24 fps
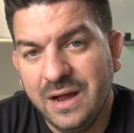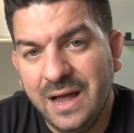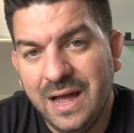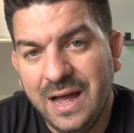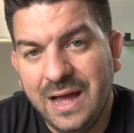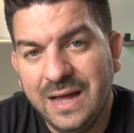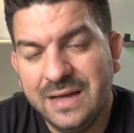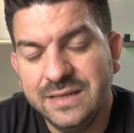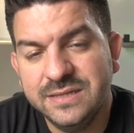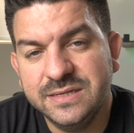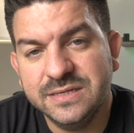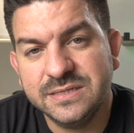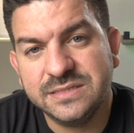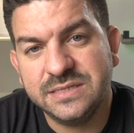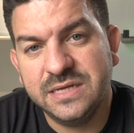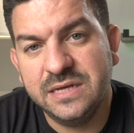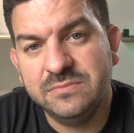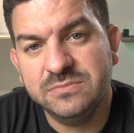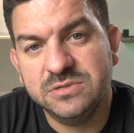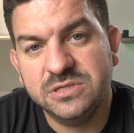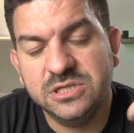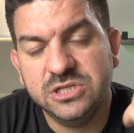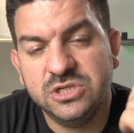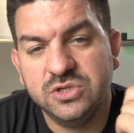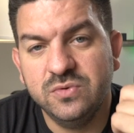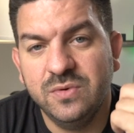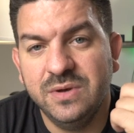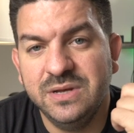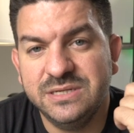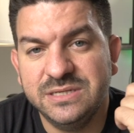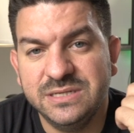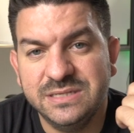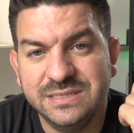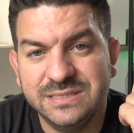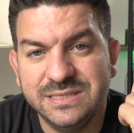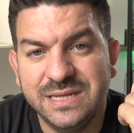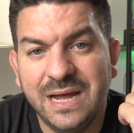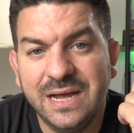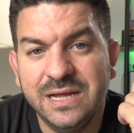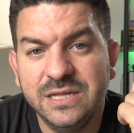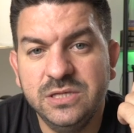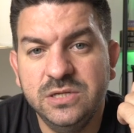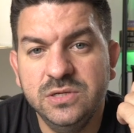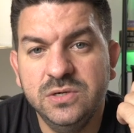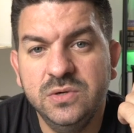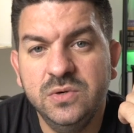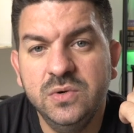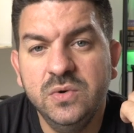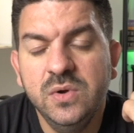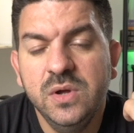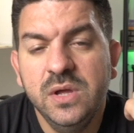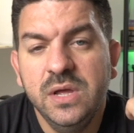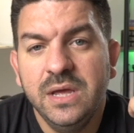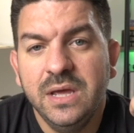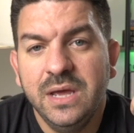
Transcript: had the same situation as I do